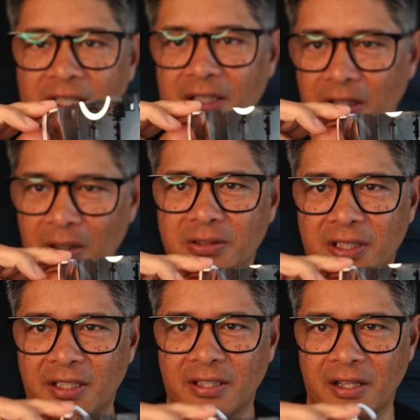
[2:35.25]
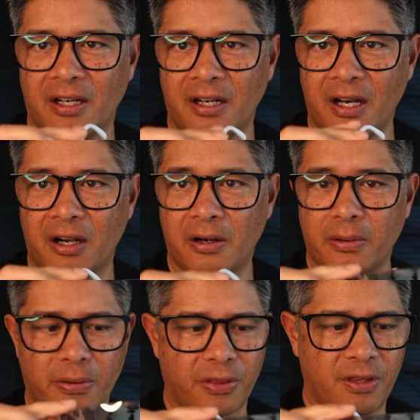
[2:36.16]
goes into their
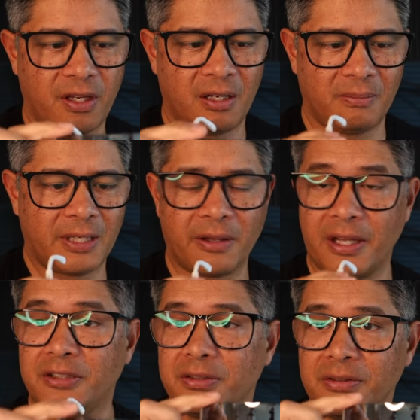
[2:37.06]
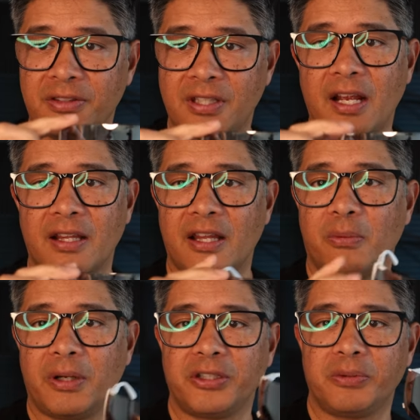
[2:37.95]
aero theme. Now, they do say
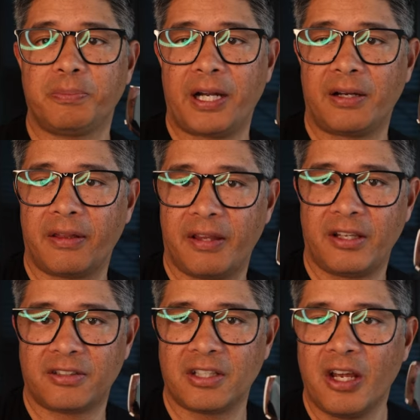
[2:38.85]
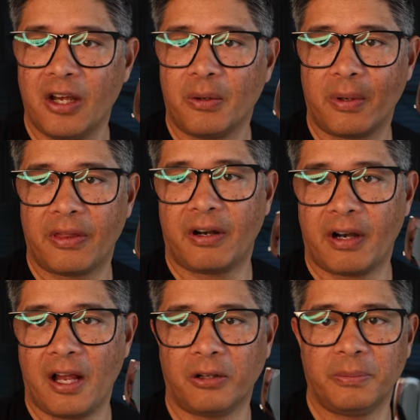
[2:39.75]
that when you pair this with their
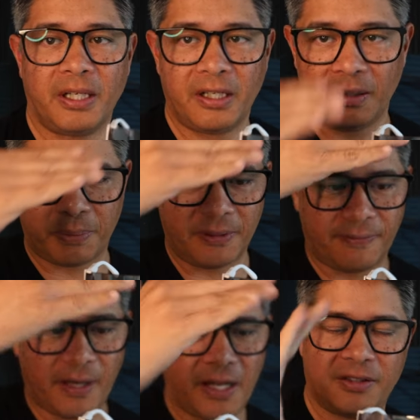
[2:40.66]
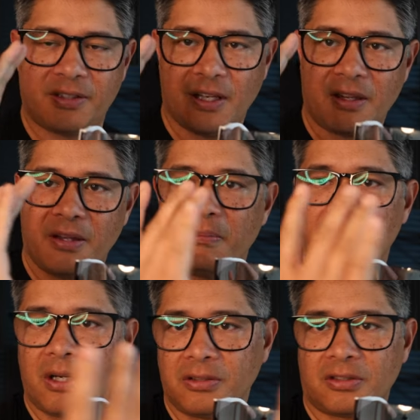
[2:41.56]
helmet, it provides the
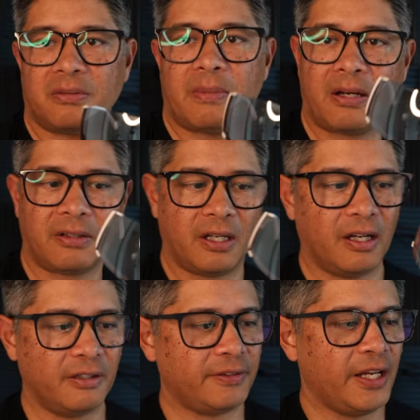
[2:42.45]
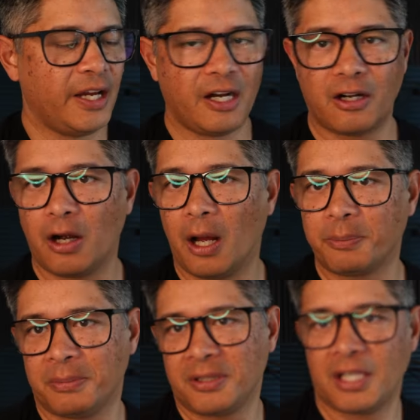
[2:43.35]
most amount of aero
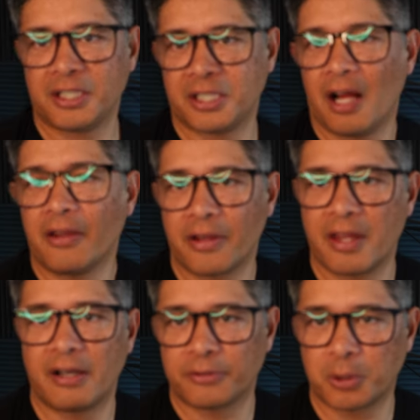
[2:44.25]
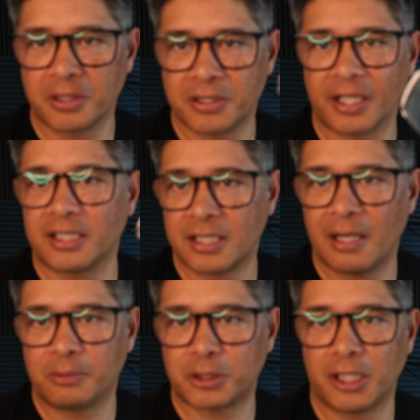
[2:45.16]
optimization, other than, of course, like a
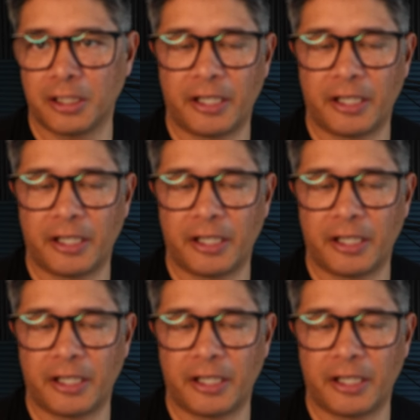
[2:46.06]
time trial